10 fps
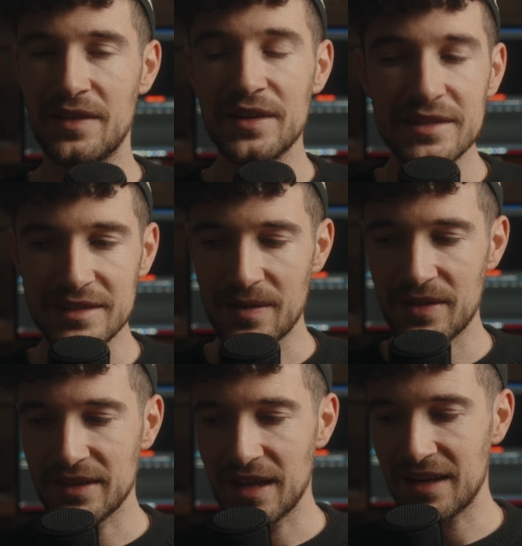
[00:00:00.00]
And this is
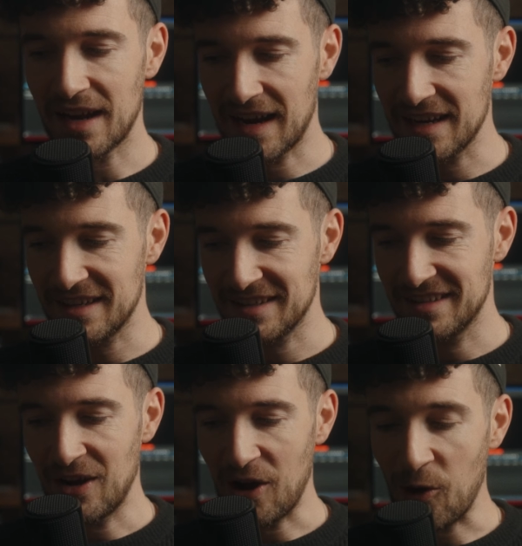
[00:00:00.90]
something that I
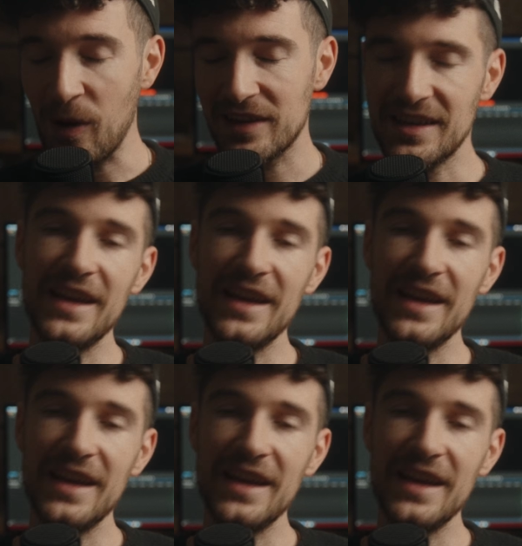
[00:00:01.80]
always